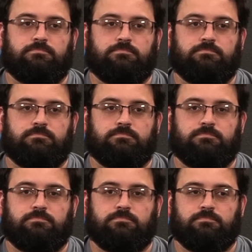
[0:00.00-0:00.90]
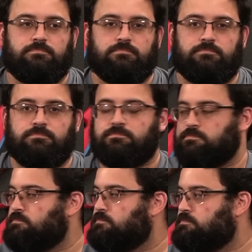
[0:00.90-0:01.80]

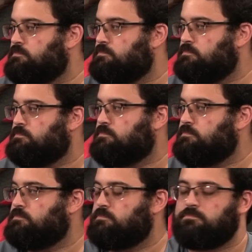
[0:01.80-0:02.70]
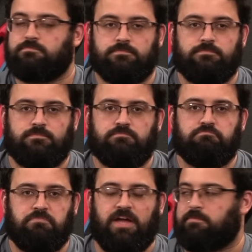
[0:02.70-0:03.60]

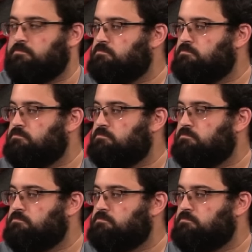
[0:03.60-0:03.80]
No words are spoken by the person on screen.